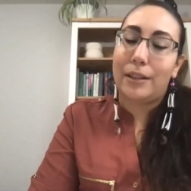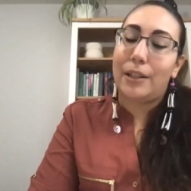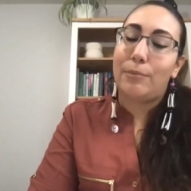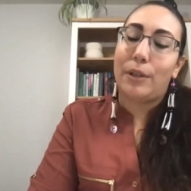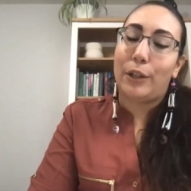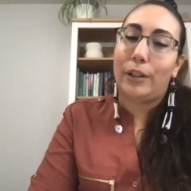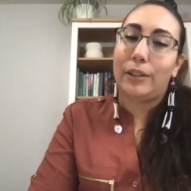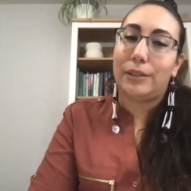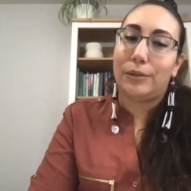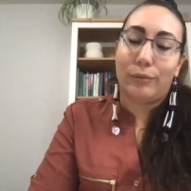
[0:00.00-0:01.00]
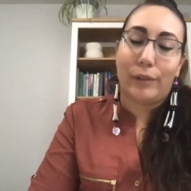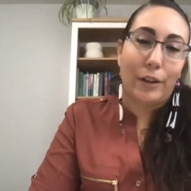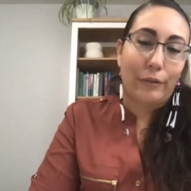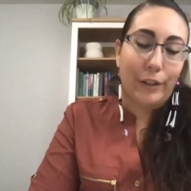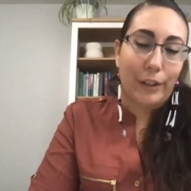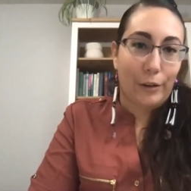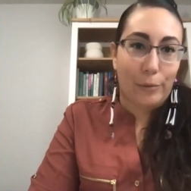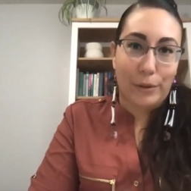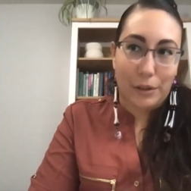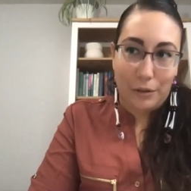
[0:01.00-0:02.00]
can be cooked right over your
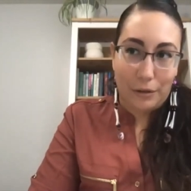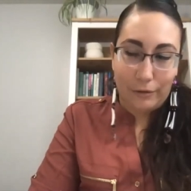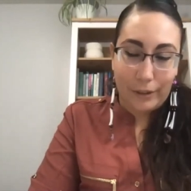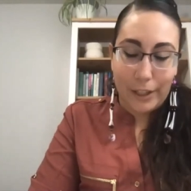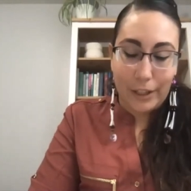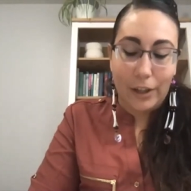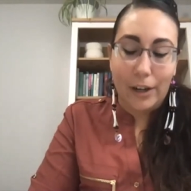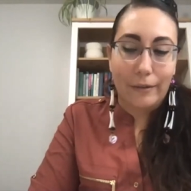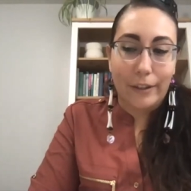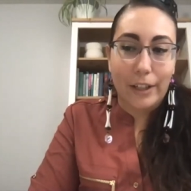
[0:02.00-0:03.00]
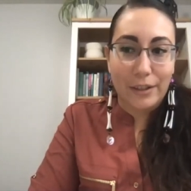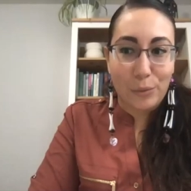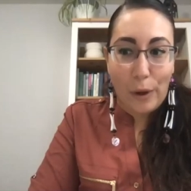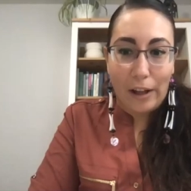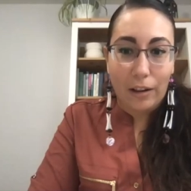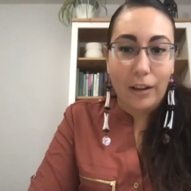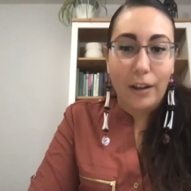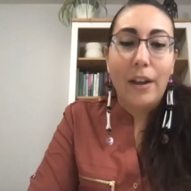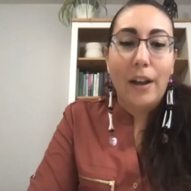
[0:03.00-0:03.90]
open stove or in your oven as well.